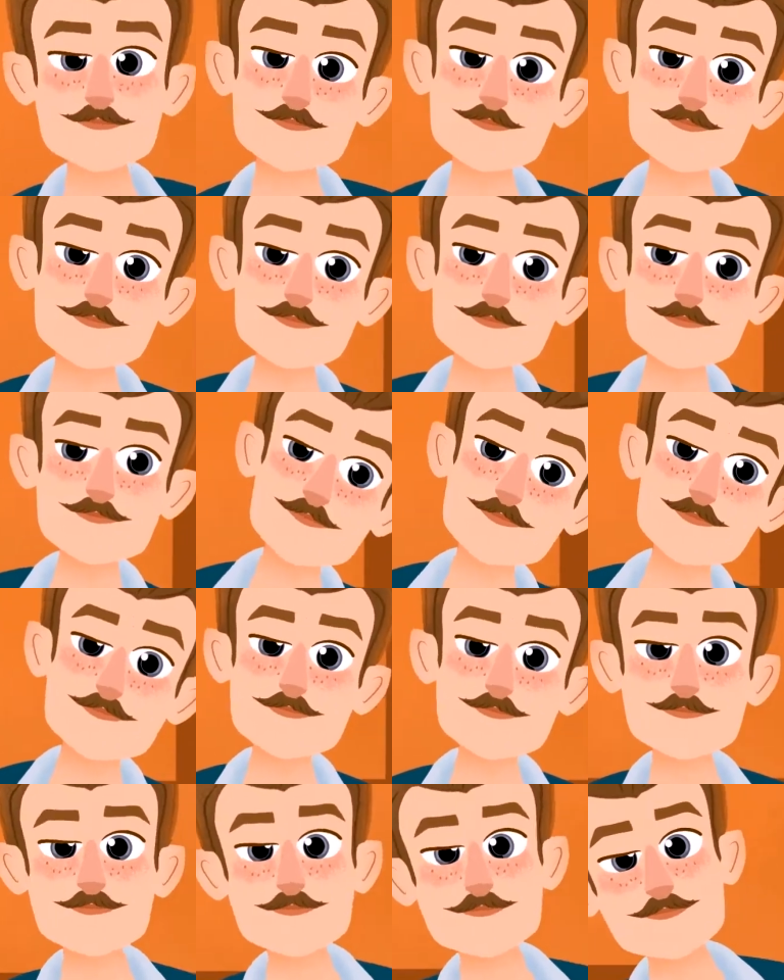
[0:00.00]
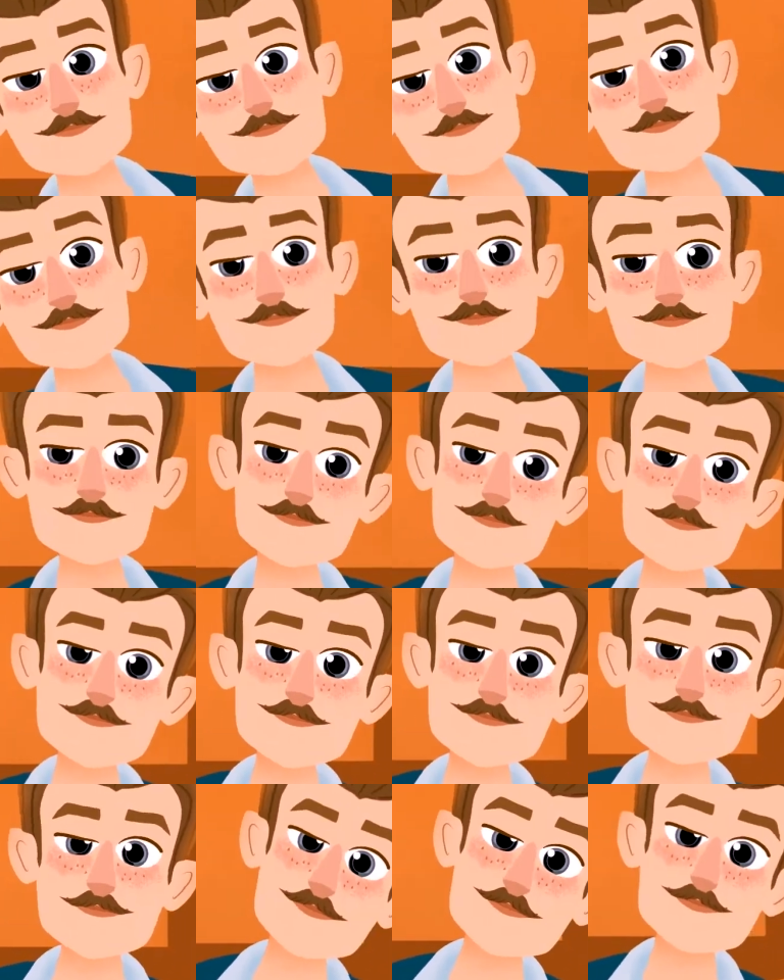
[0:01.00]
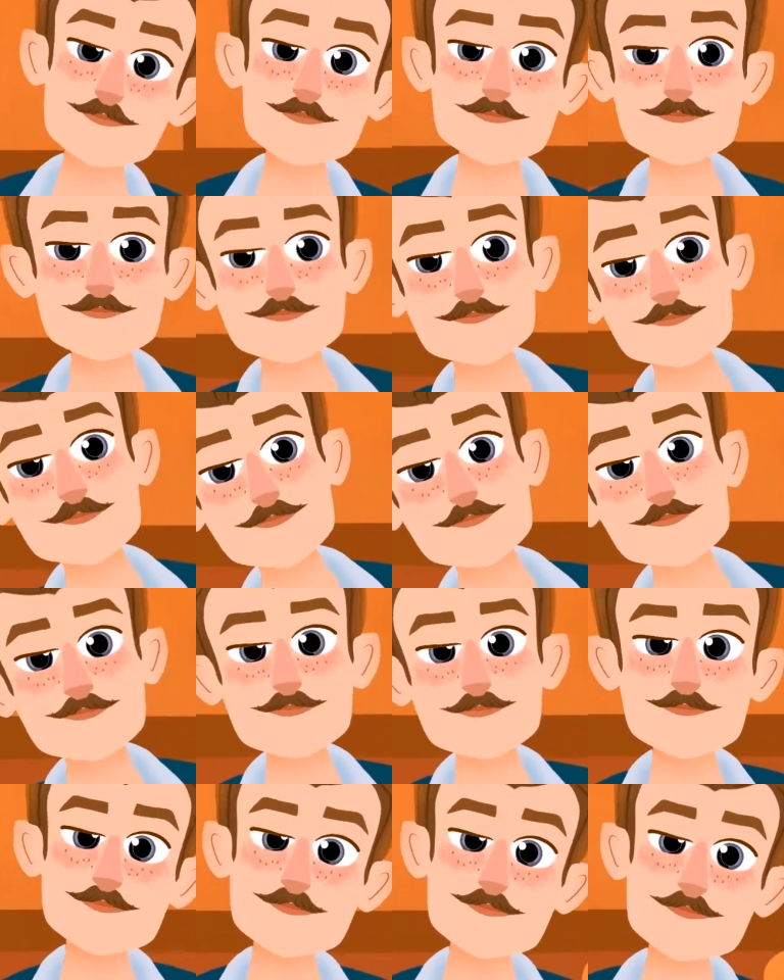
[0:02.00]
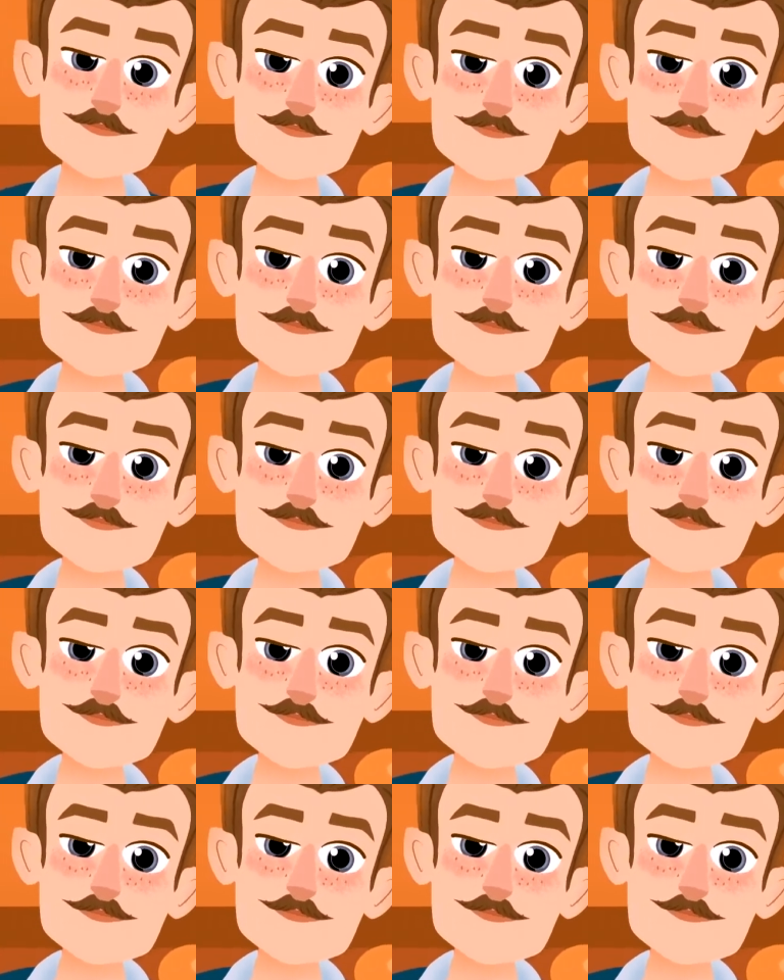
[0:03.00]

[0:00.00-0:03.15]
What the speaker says: door. But something was different. He wasn't